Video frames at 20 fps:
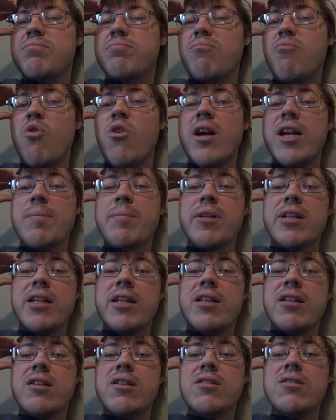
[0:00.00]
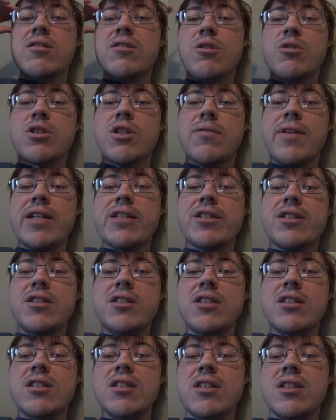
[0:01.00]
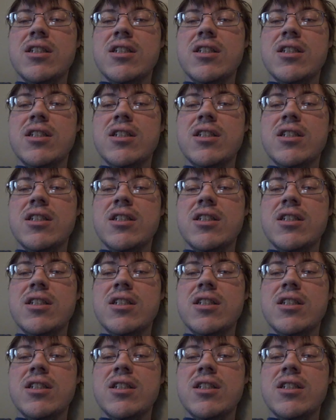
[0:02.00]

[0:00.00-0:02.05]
one in particular, Ghost Adventures.